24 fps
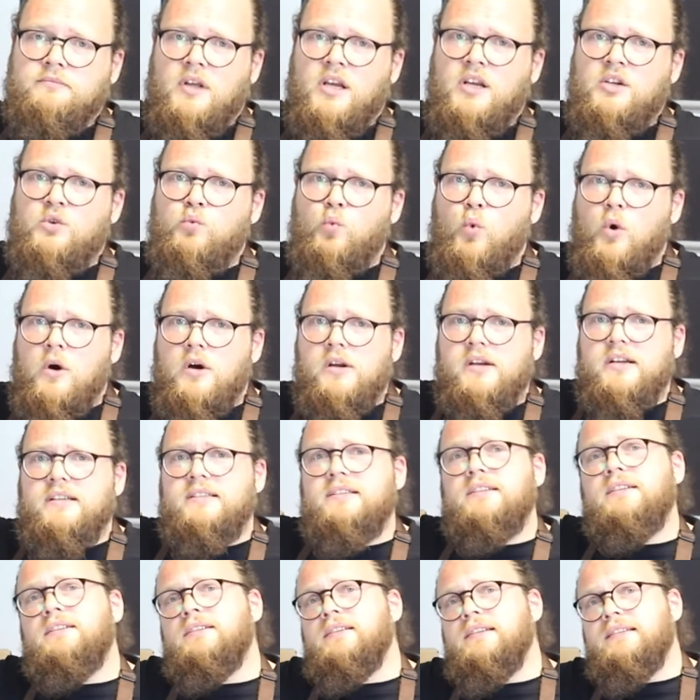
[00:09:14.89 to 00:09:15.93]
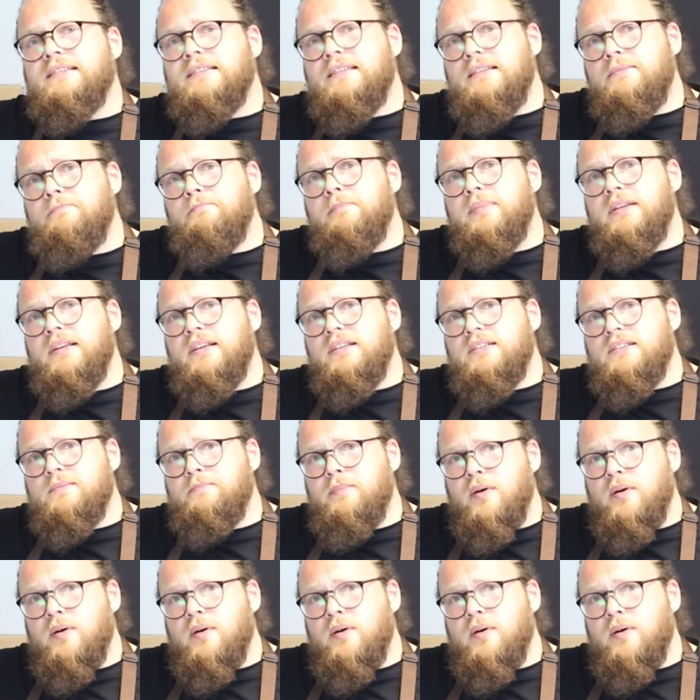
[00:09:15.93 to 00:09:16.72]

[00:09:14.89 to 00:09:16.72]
It works in the simplest